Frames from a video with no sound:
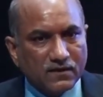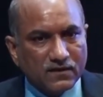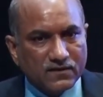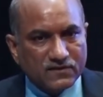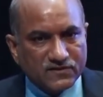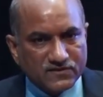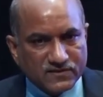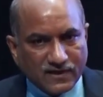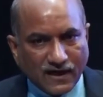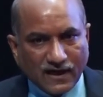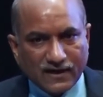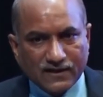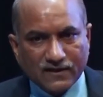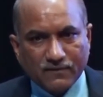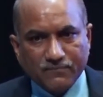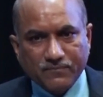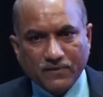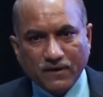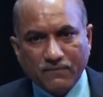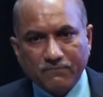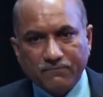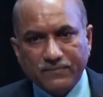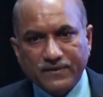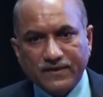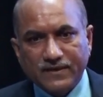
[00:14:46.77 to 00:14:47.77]
startup
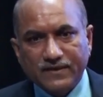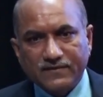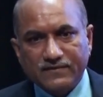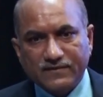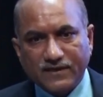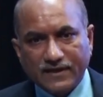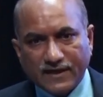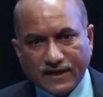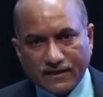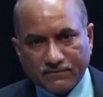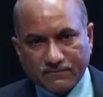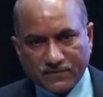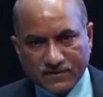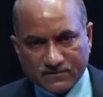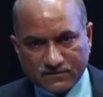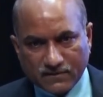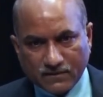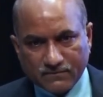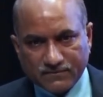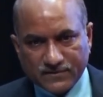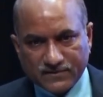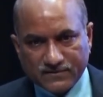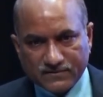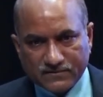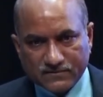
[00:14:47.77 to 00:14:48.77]
companies and
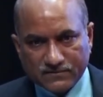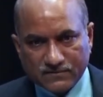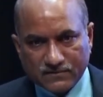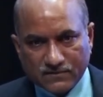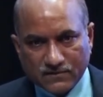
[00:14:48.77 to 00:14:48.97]
MSMEs.